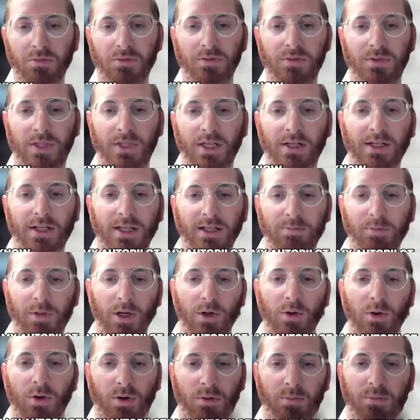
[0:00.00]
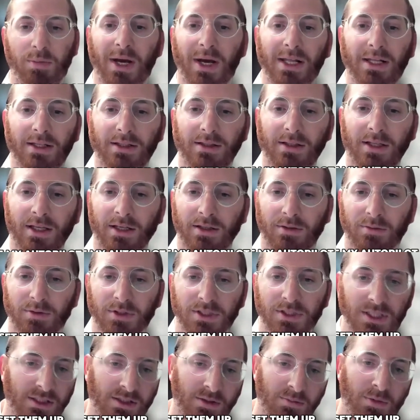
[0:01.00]
they're like my autopilot. Like we
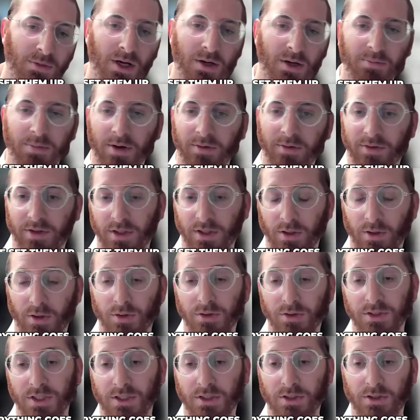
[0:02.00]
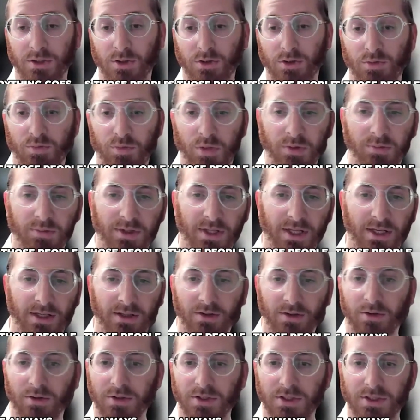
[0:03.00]
set them up, everything goes. Then there's those people
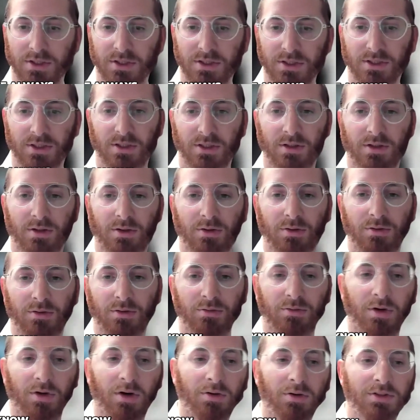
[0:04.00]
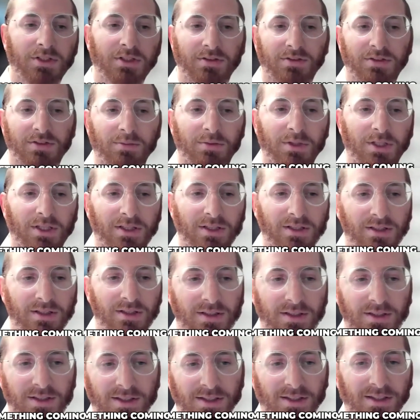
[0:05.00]
always have something
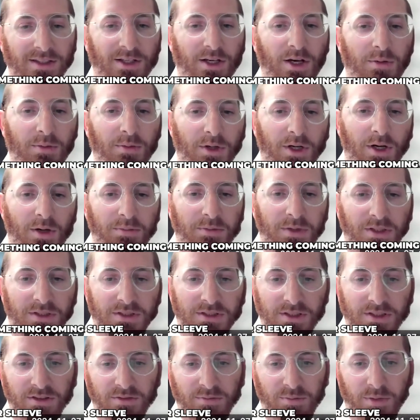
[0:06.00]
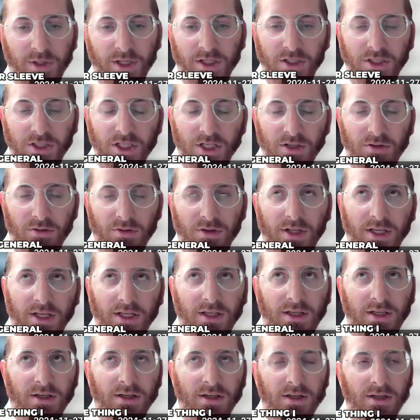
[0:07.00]
coming up their sleeve. But in general,
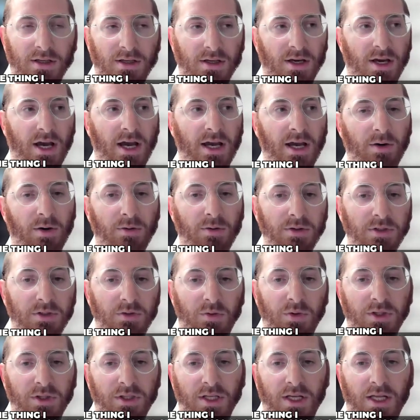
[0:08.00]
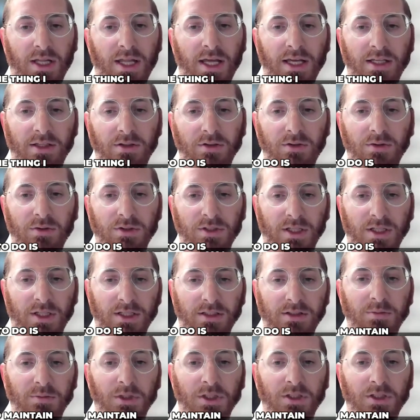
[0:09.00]
one thing I like to do is I like
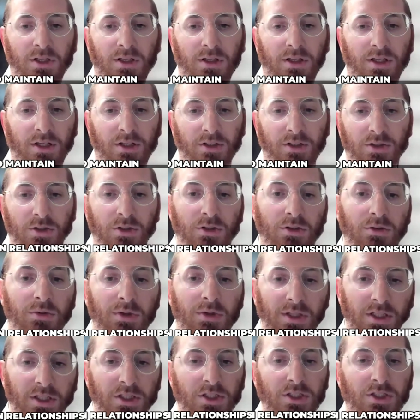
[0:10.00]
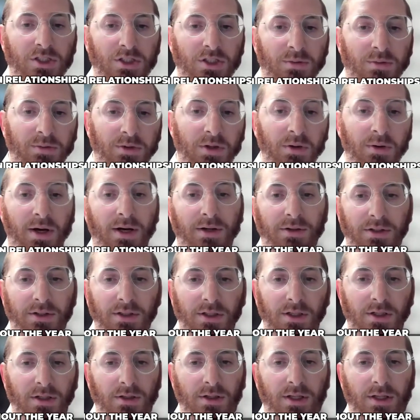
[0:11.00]
to maintain a certain relationships throughout the
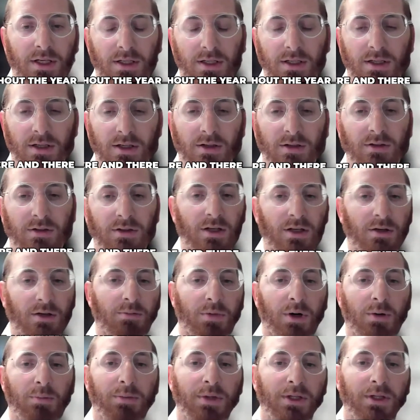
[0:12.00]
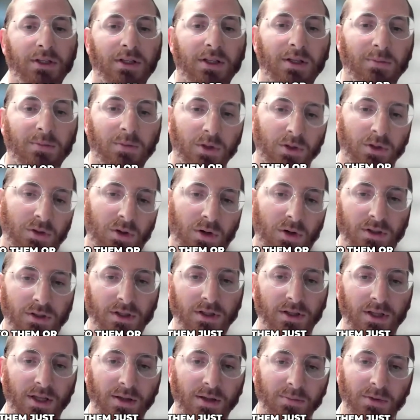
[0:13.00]
year, like here and there, bump into them or talk
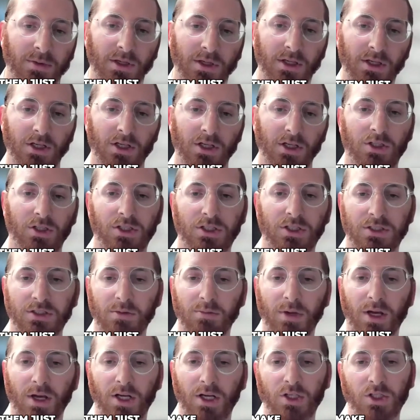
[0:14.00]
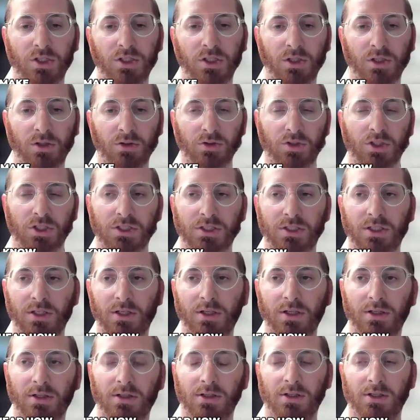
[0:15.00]
to them, just to make just
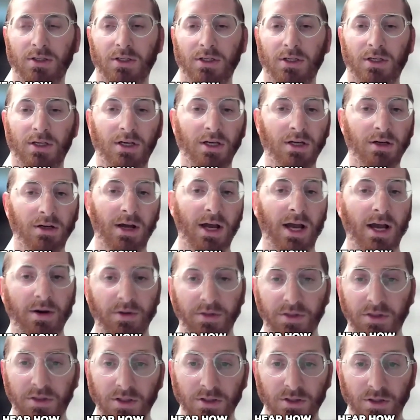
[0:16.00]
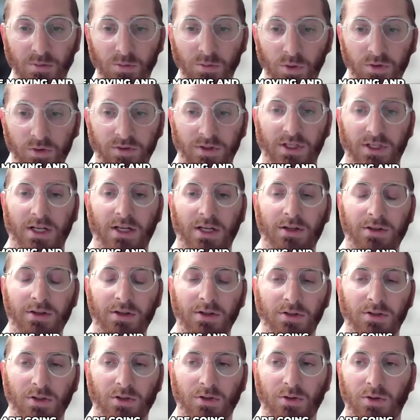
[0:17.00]
to hear how things are moving and how
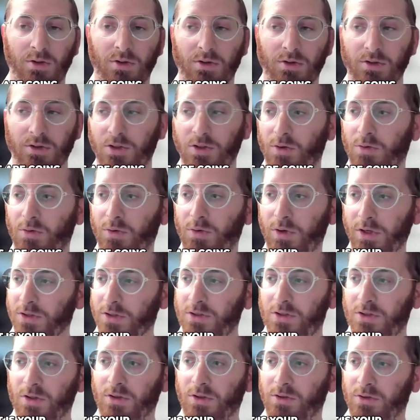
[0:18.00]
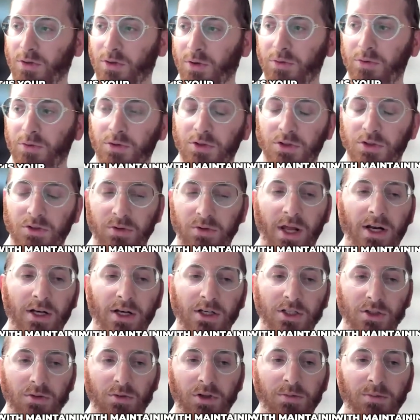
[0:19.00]
things are going. So what is your go-to
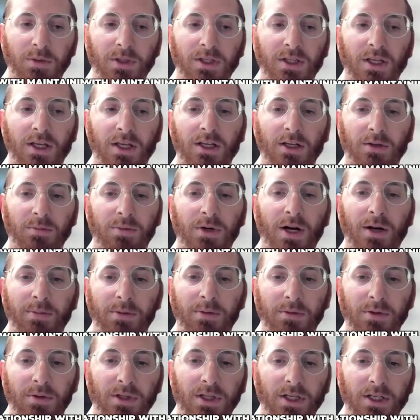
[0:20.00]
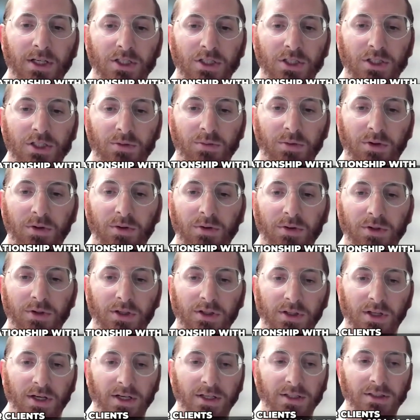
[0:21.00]
strategy with maintaining a proper relationship with all your
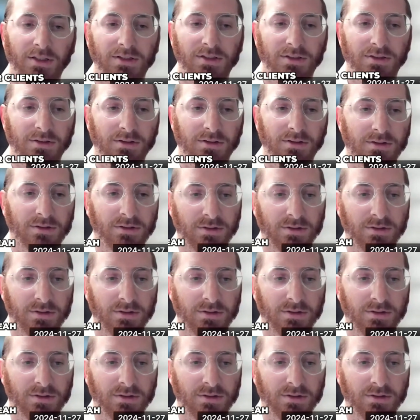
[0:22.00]
clients?